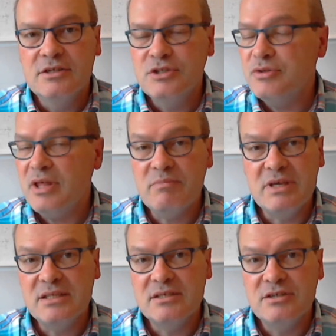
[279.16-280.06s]
So that
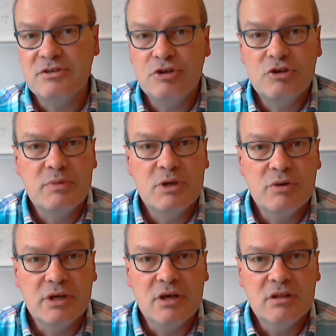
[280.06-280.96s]
means you could be
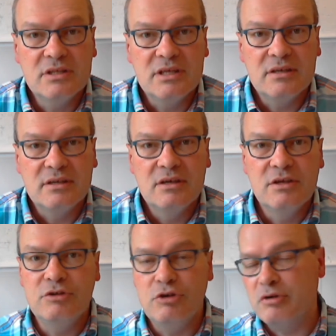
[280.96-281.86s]
going on holiday.
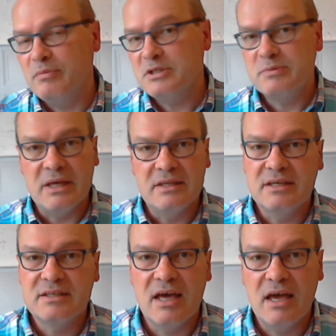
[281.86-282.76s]
You could be
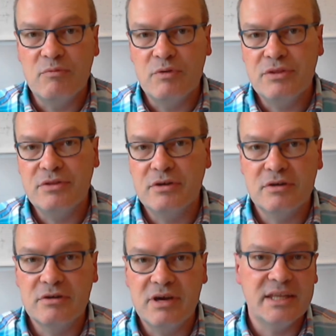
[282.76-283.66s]
spending time with
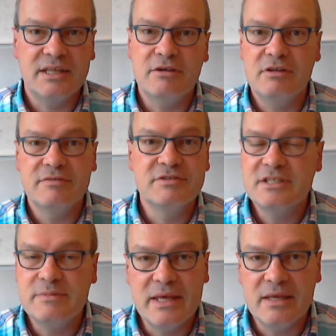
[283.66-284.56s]
your granny who lives
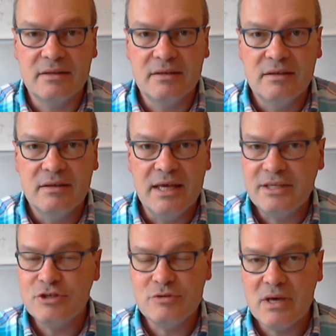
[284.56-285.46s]
in Spain. It
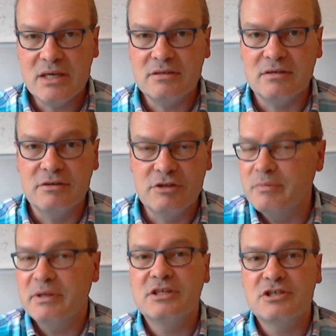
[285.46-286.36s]
doesn't matter. You could
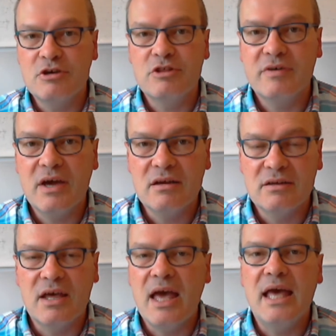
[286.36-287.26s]
be in the south of
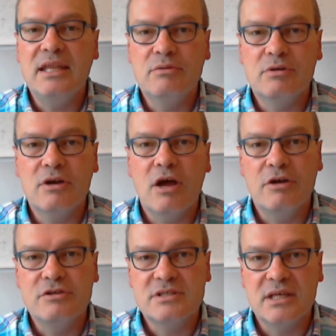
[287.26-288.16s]
Ireland, anywhere
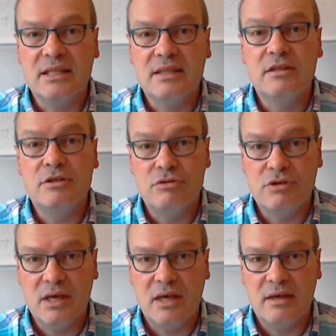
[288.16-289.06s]
outside the
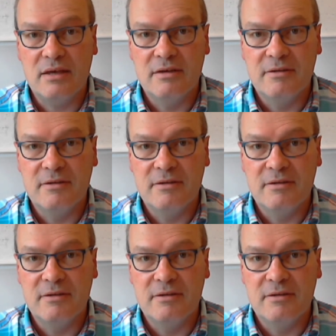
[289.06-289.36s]
UK.